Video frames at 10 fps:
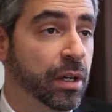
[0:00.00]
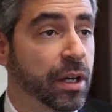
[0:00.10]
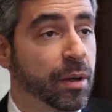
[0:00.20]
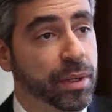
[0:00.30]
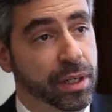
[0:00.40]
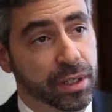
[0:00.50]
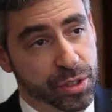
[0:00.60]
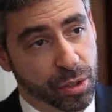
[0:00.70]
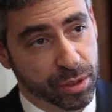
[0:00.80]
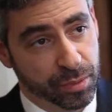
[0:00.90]
and I
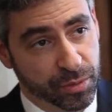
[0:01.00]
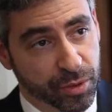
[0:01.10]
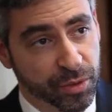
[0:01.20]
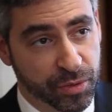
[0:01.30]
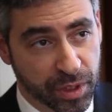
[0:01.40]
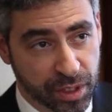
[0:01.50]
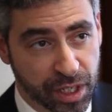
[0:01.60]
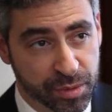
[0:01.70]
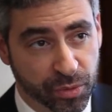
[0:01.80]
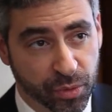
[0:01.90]
start them for 15
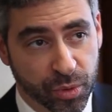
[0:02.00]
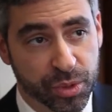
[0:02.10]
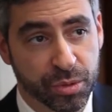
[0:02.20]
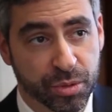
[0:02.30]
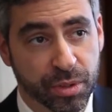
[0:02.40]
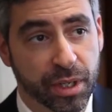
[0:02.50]
days before surgery